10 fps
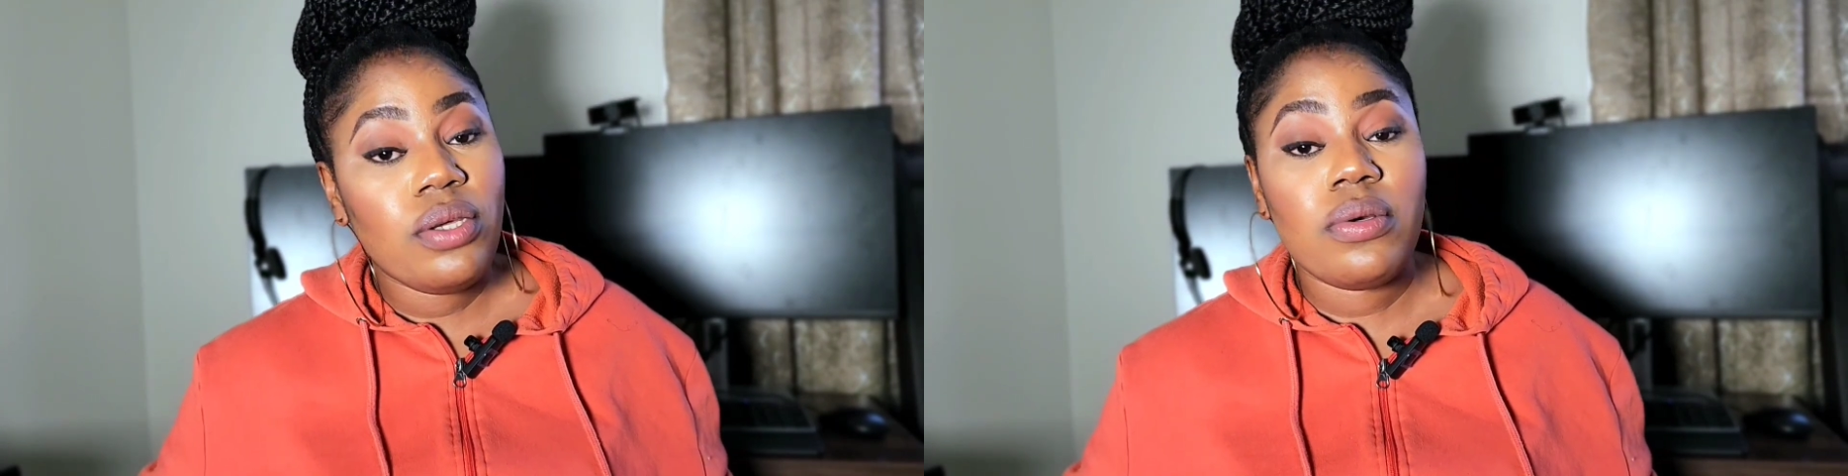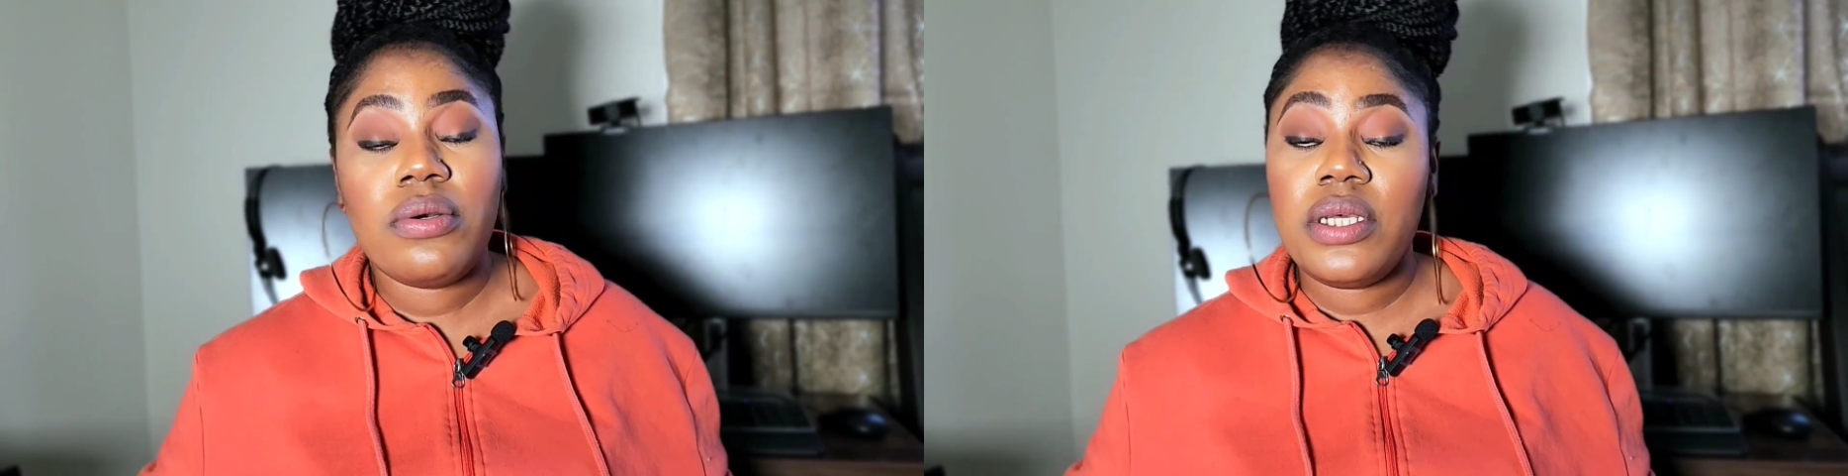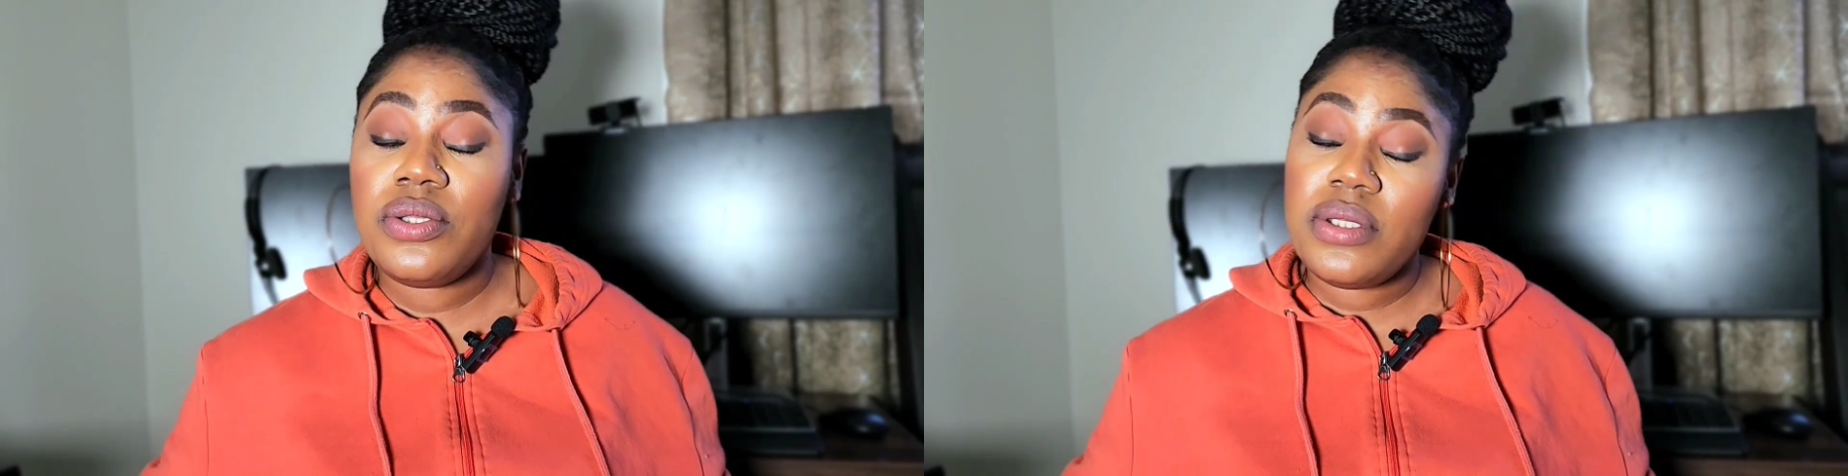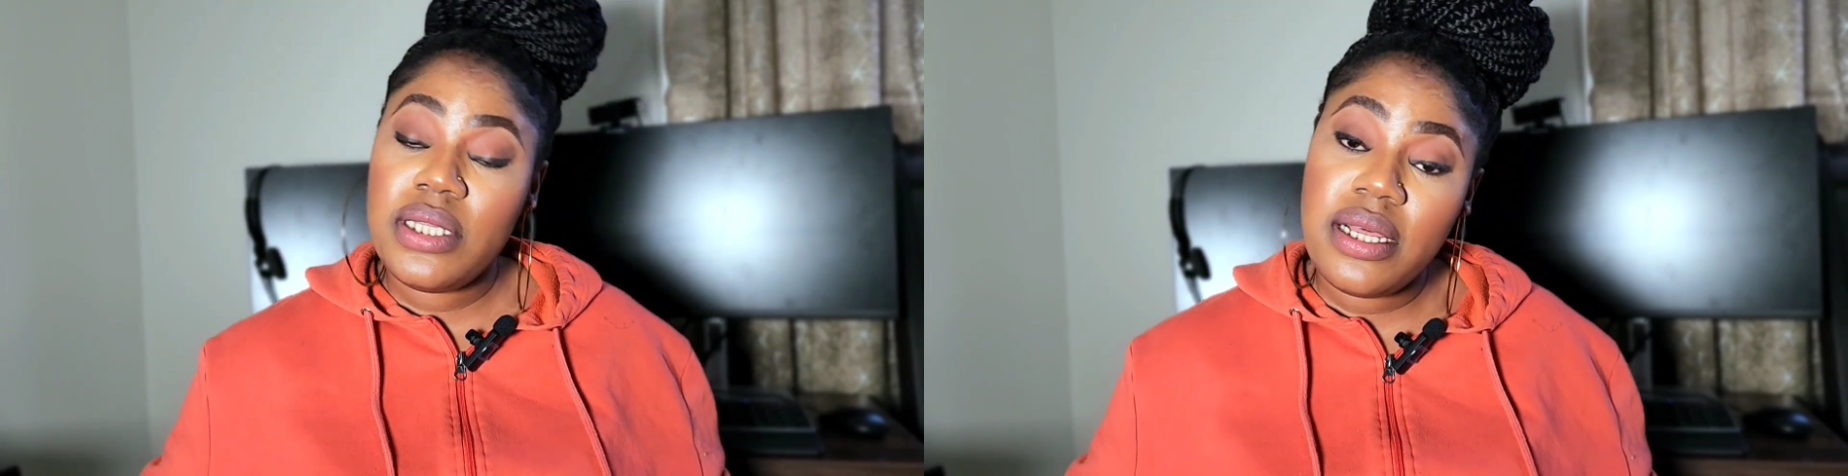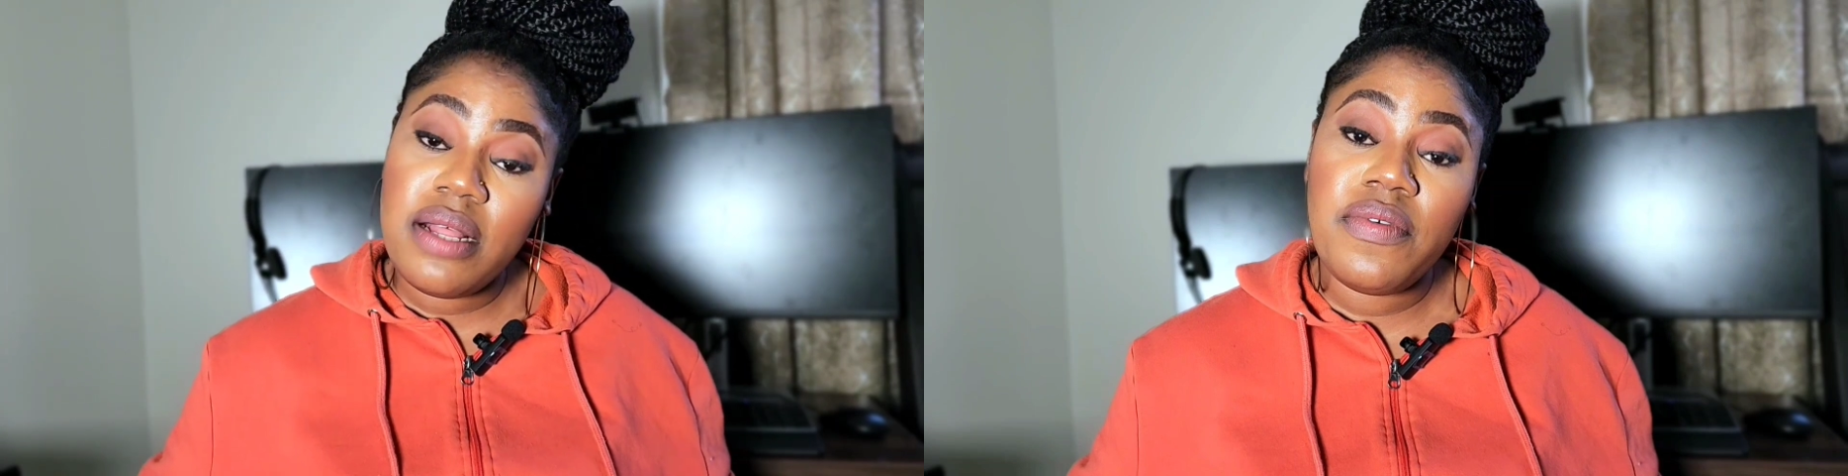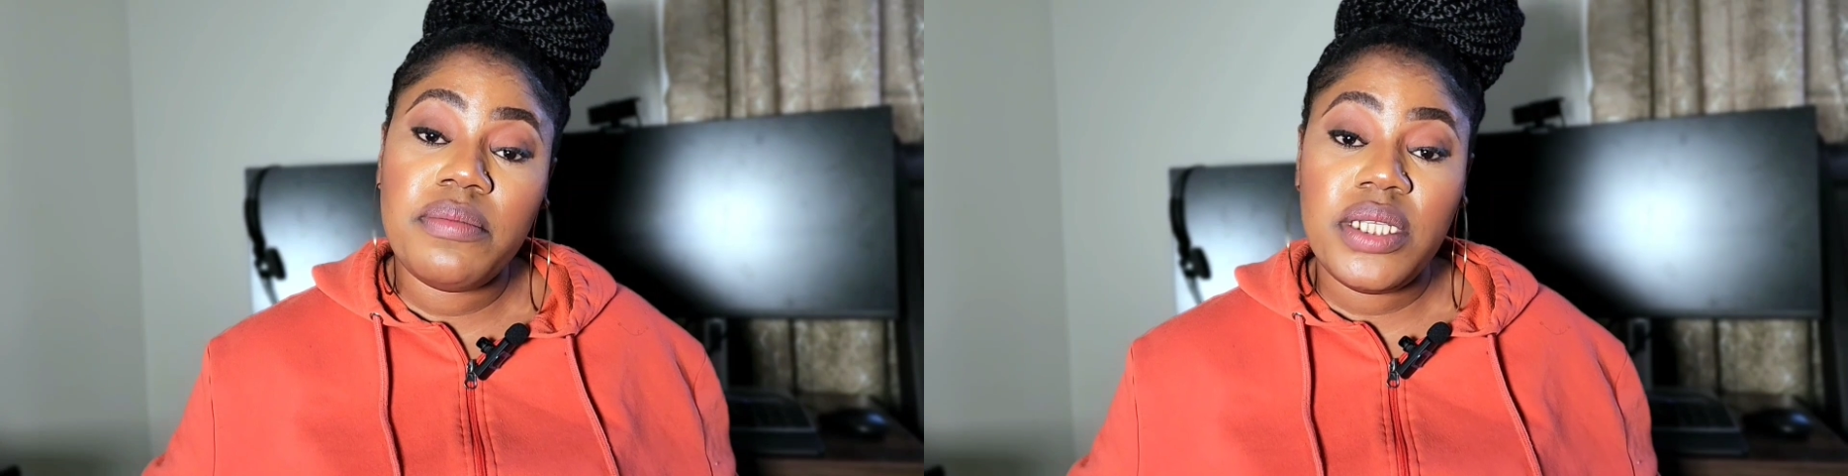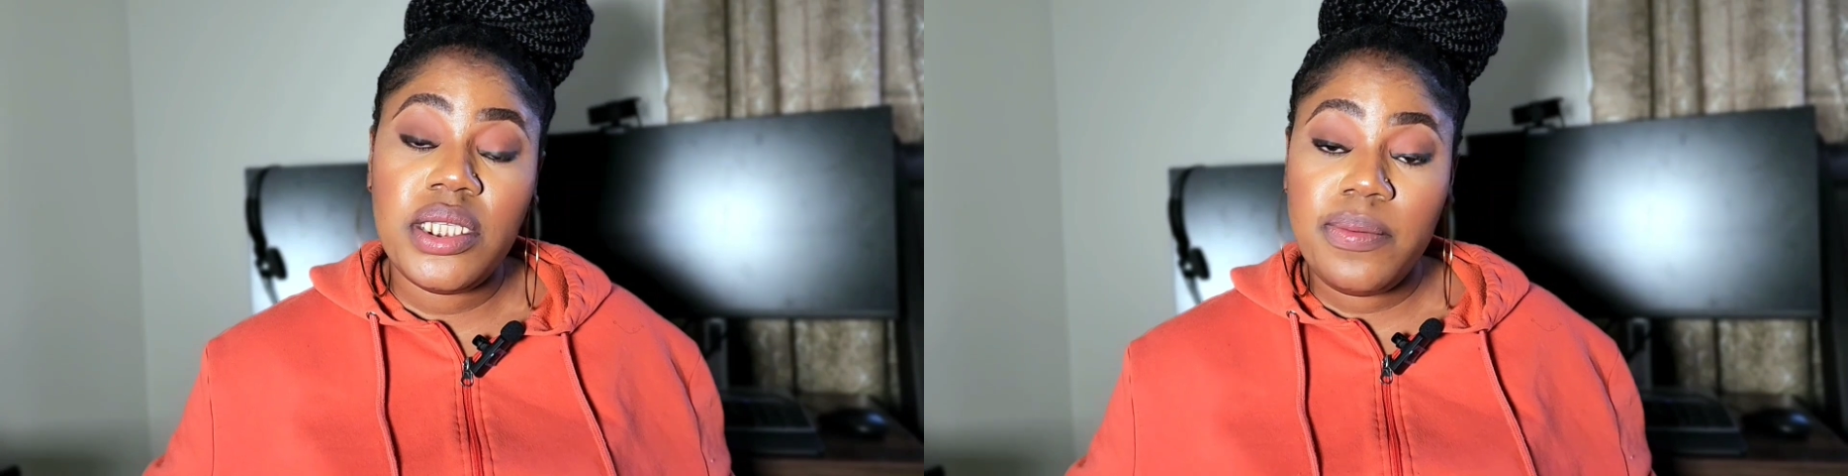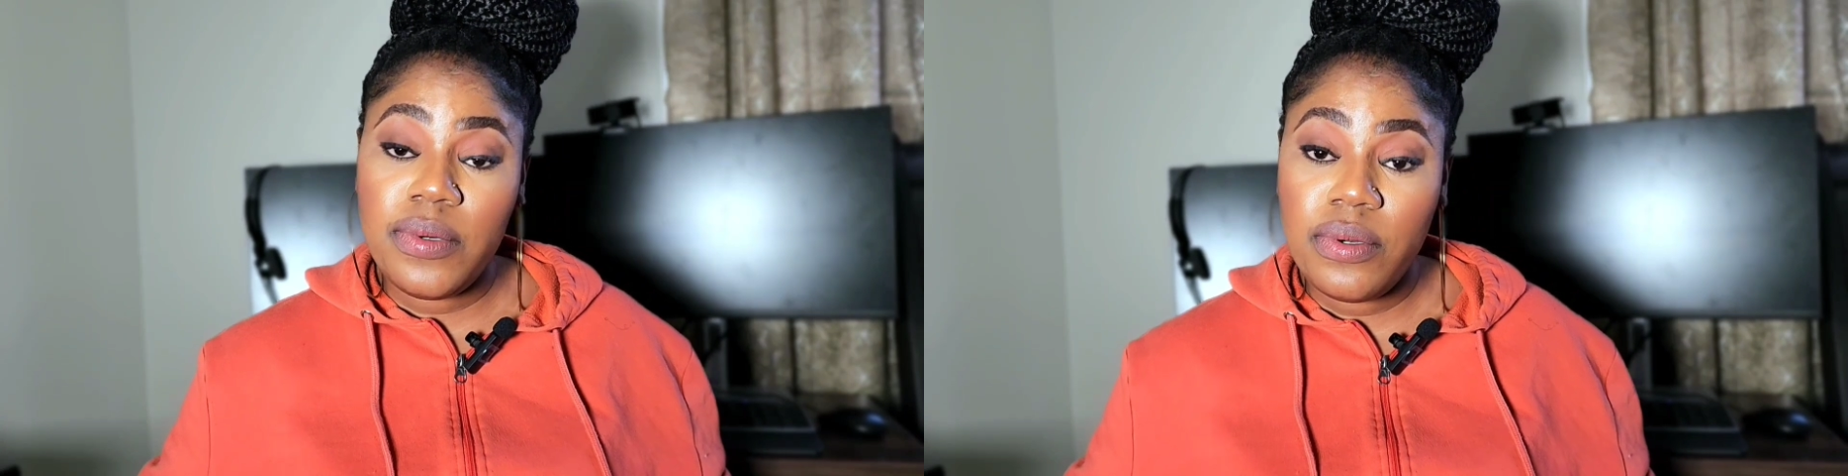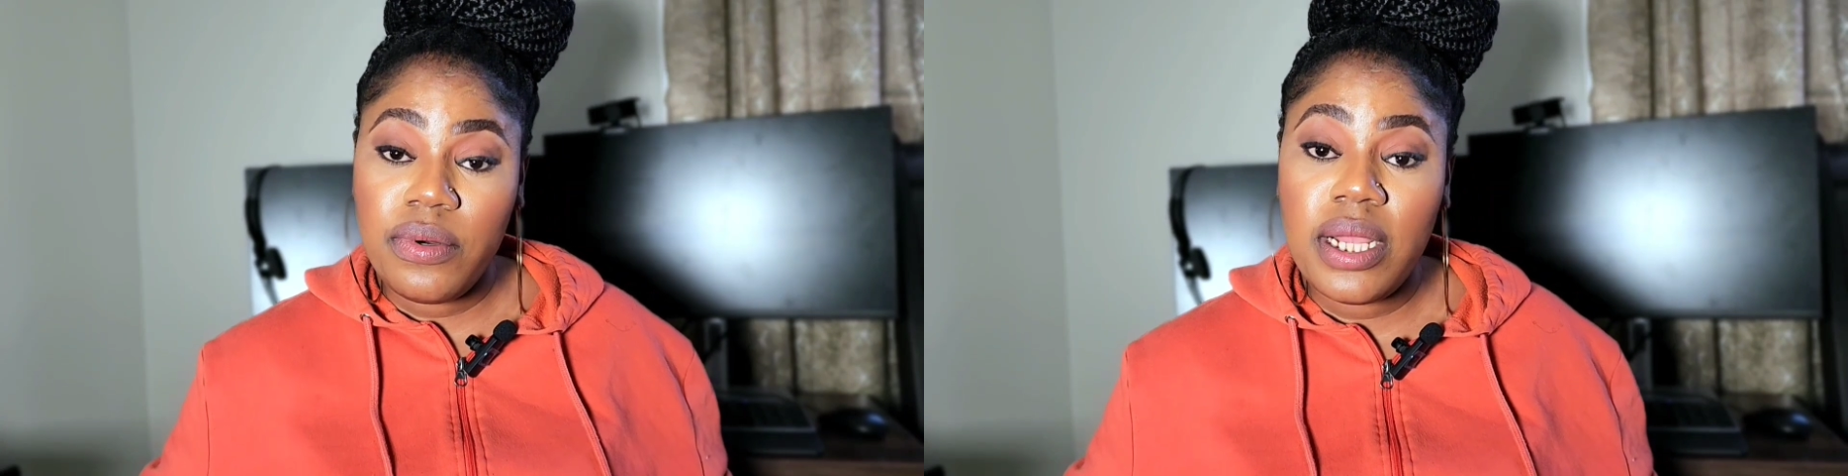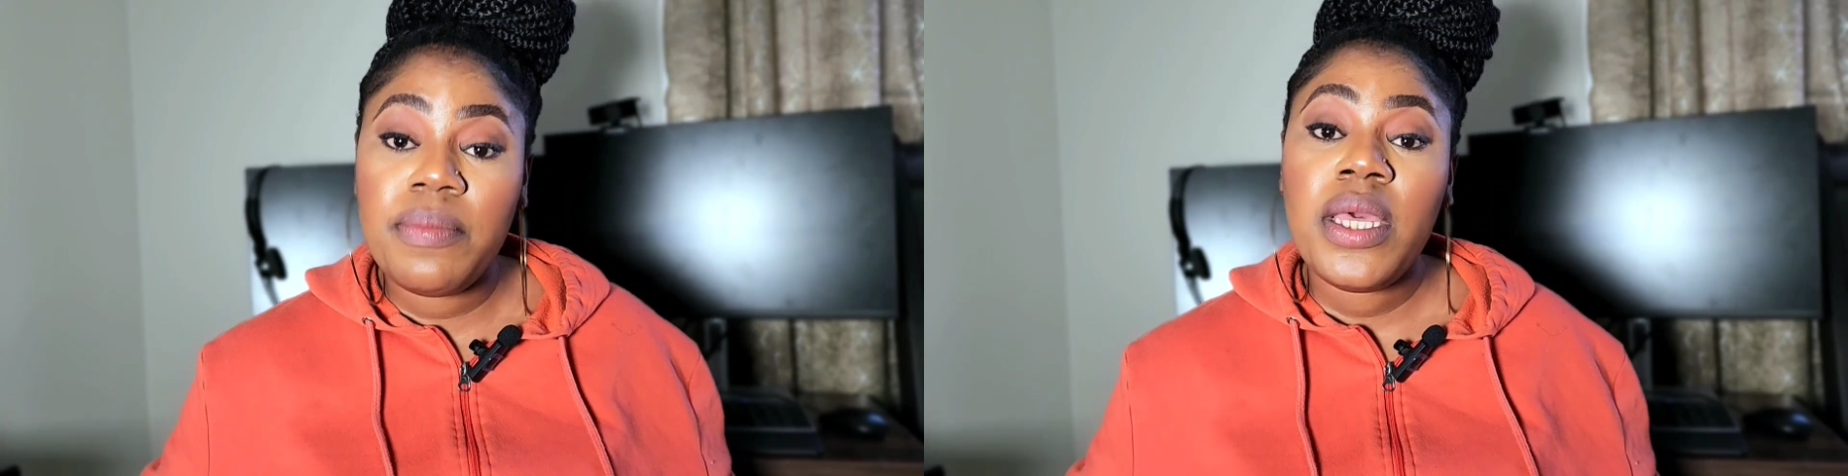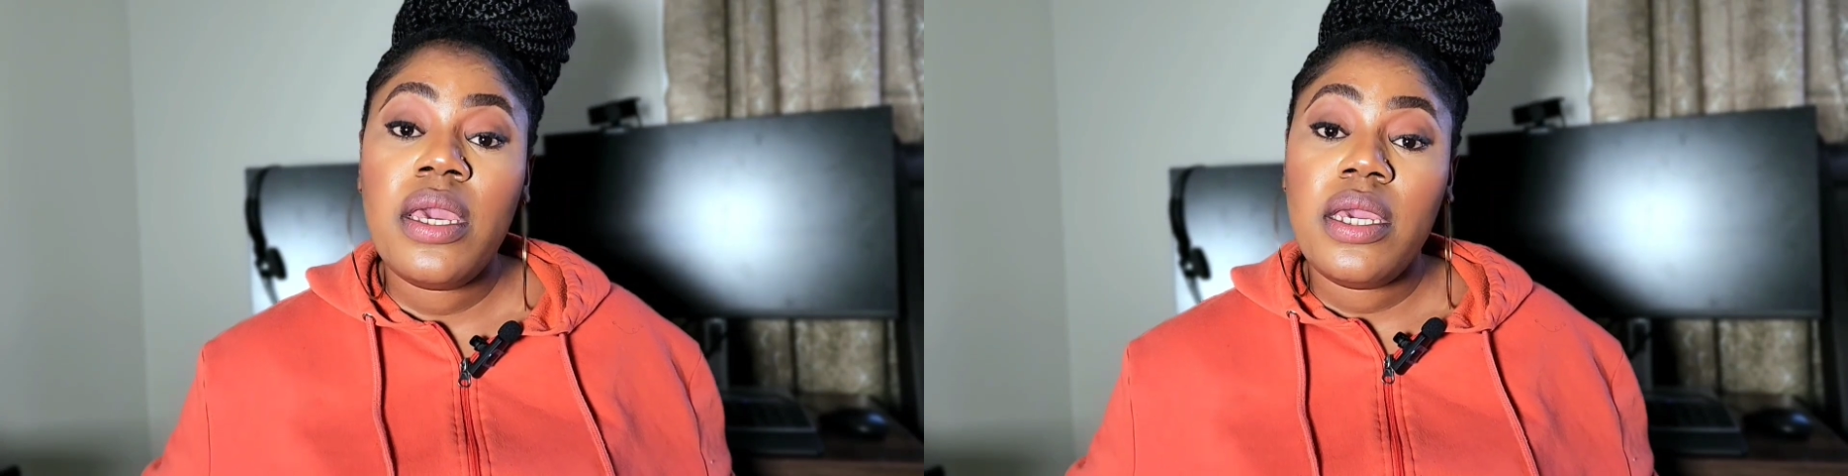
you're going to take out from this program